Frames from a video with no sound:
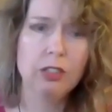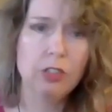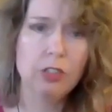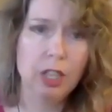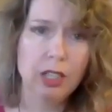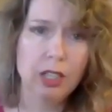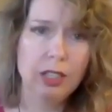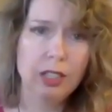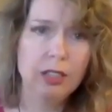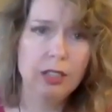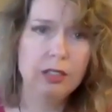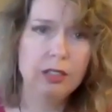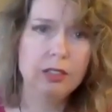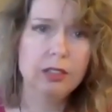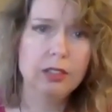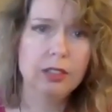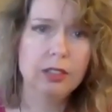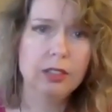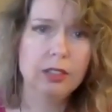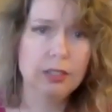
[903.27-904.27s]
Jenny,
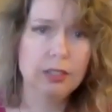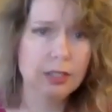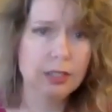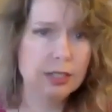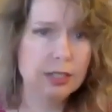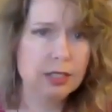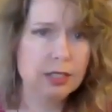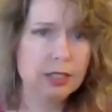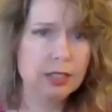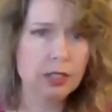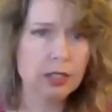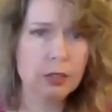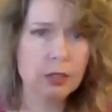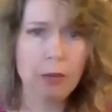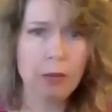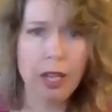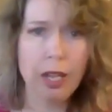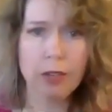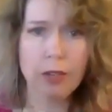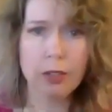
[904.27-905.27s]
Alyssa,
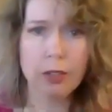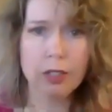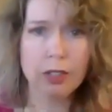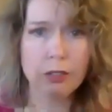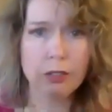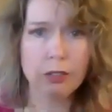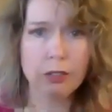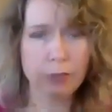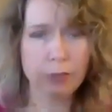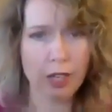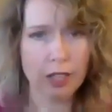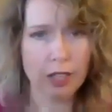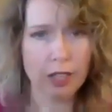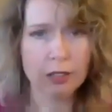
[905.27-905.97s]
Myra, and Fran